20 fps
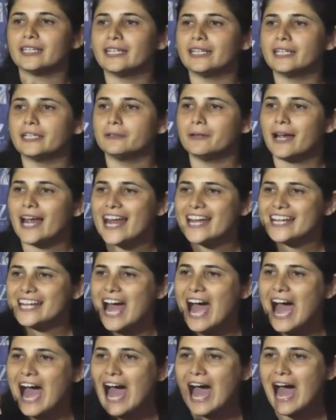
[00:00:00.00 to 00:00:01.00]
year
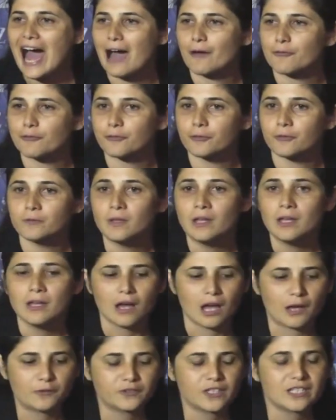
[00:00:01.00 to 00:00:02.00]
and a half
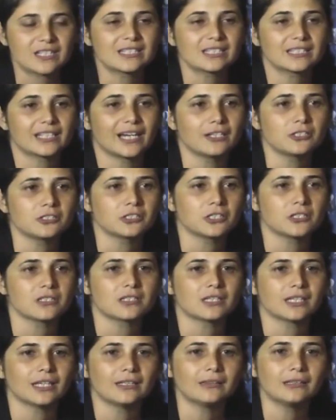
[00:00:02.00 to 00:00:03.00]
of
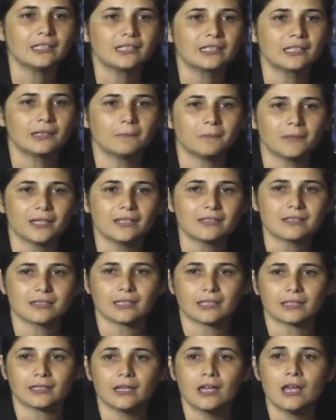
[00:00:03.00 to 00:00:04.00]
discussions in the
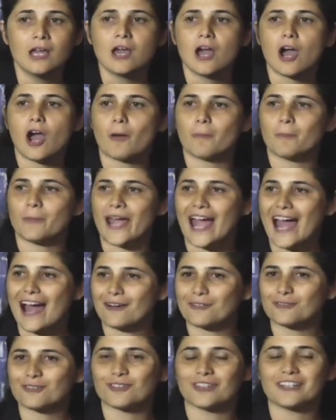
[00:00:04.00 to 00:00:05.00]
committee
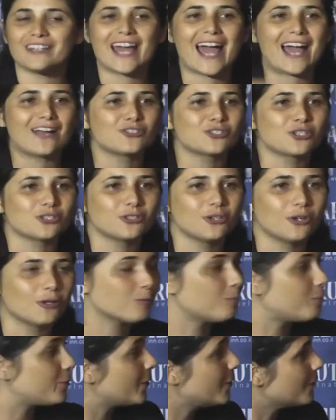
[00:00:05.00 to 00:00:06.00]
about the
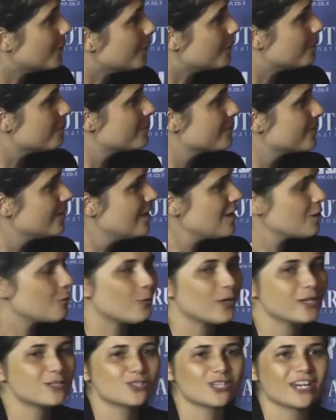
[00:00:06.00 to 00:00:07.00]
national bill,
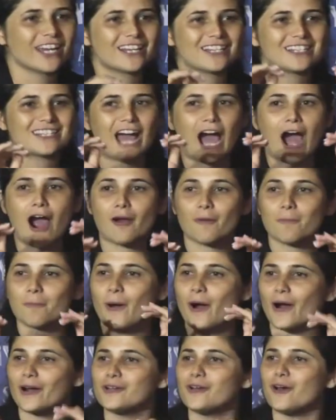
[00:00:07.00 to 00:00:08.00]
which is uh,
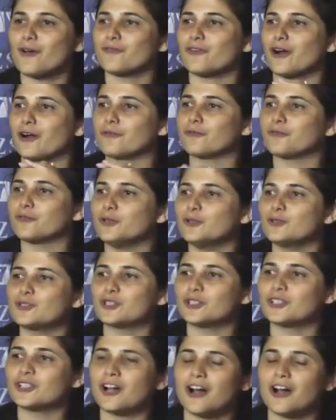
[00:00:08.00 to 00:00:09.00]
part of our future